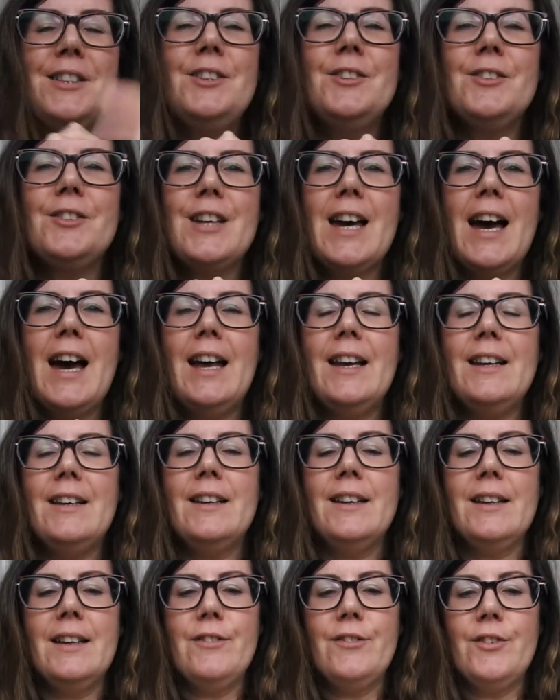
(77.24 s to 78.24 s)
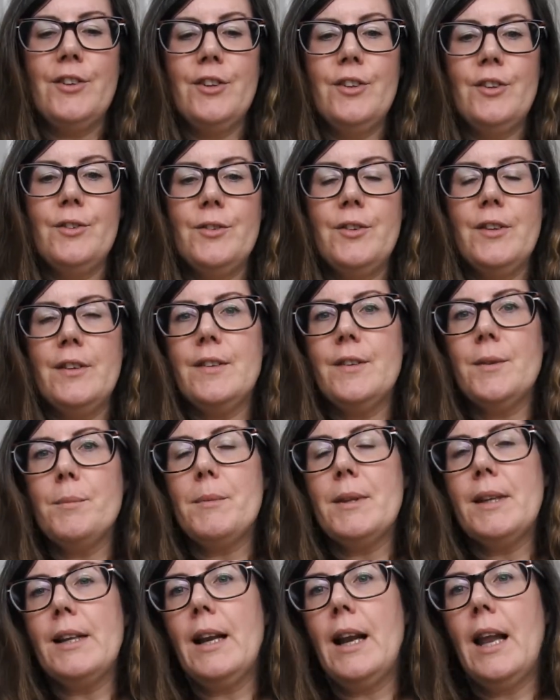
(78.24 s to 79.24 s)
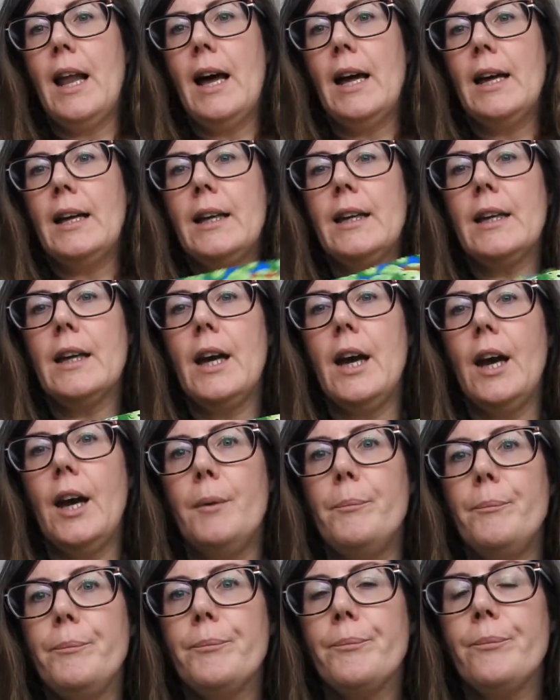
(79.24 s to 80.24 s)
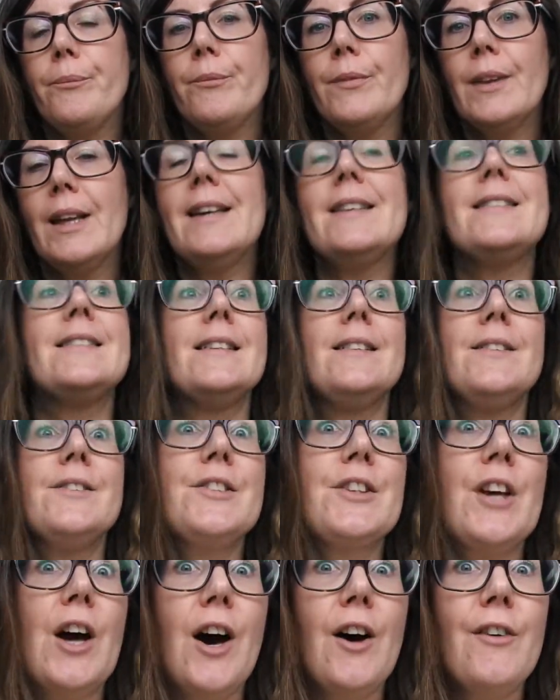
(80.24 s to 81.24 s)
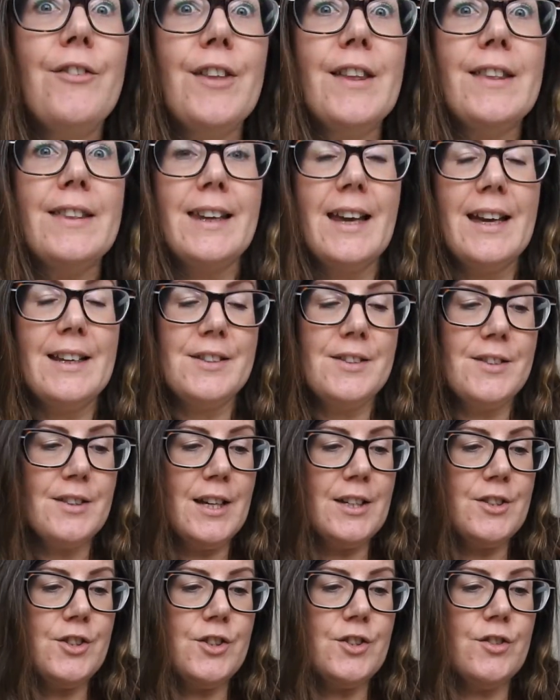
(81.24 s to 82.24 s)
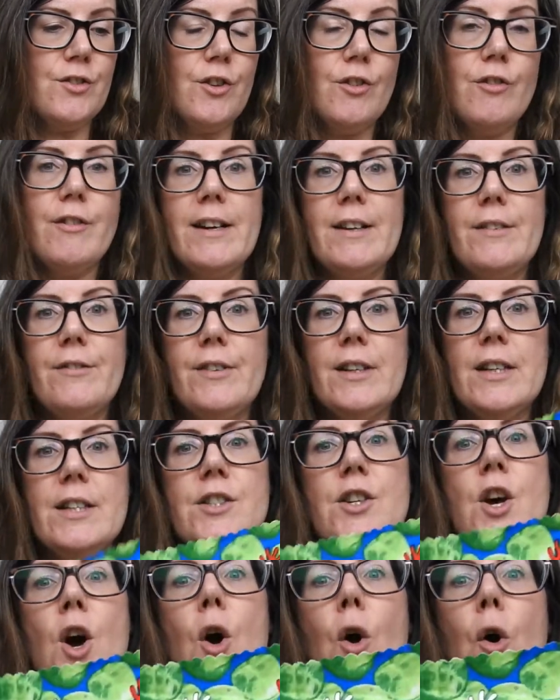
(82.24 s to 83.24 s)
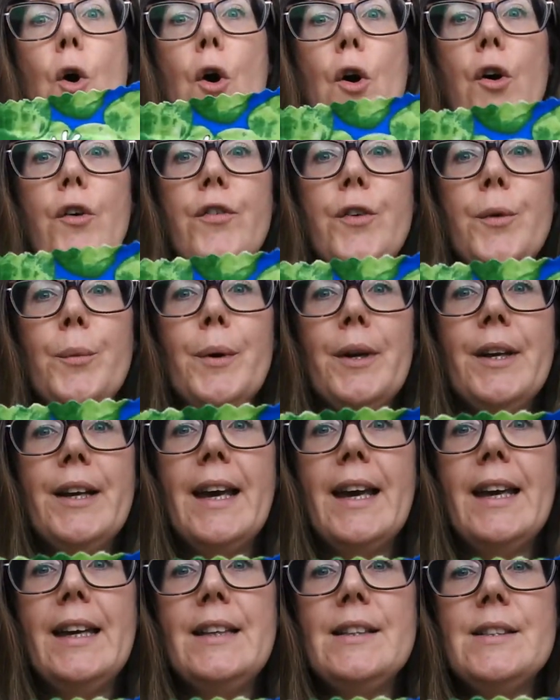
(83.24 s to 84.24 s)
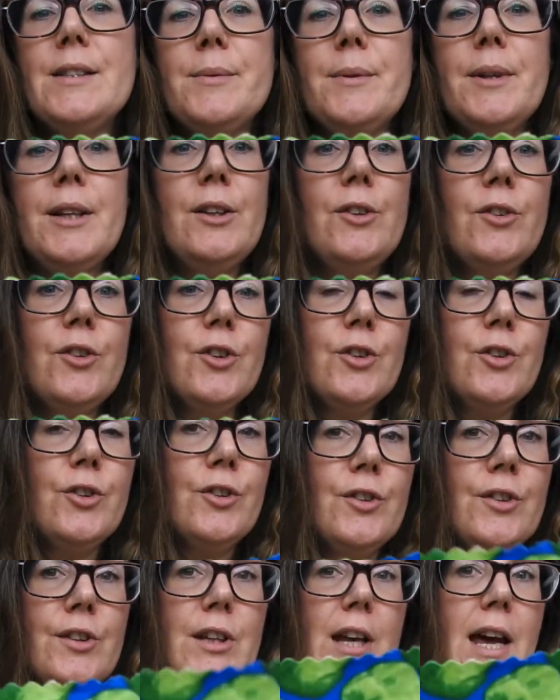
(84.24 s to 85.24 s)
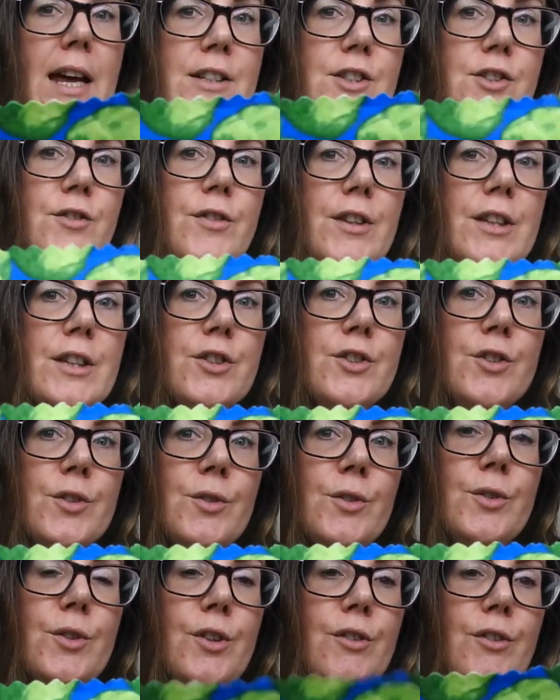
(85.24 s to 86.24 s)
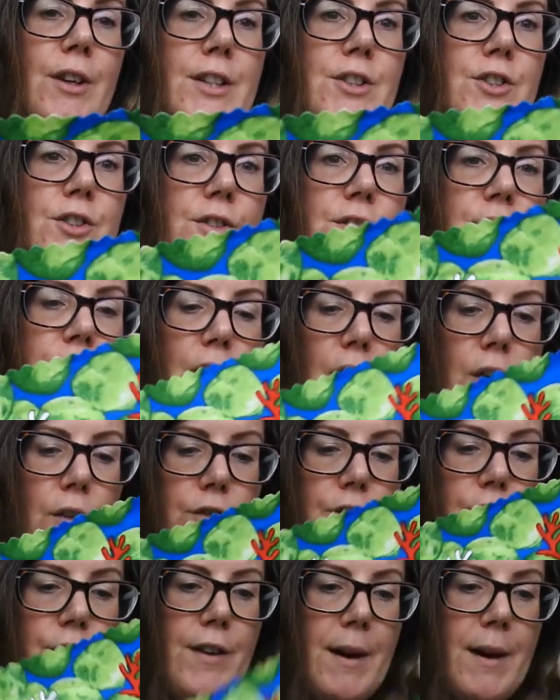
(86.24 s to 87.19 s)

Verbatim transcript: you can if you're using something like um, a silk scarf then the ends, edges are already finished or if you want to get into it you could edge finish all your edges of your